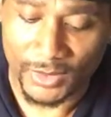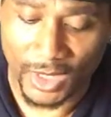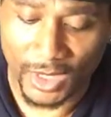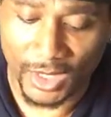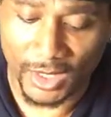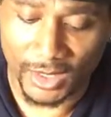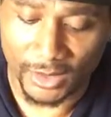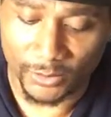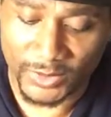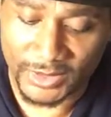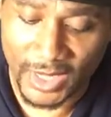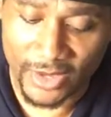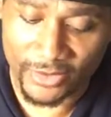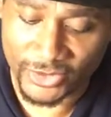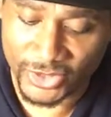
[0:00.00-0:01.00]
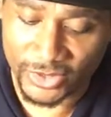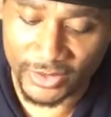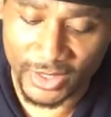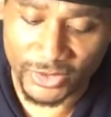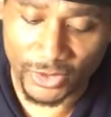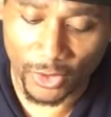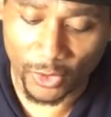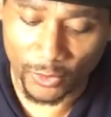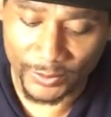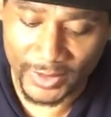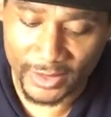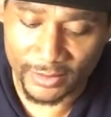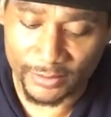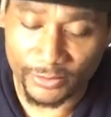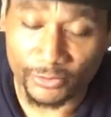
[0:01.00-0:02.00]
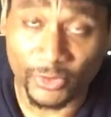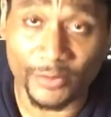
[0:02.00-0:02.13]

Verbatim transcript: uh, with the energy, you need to open,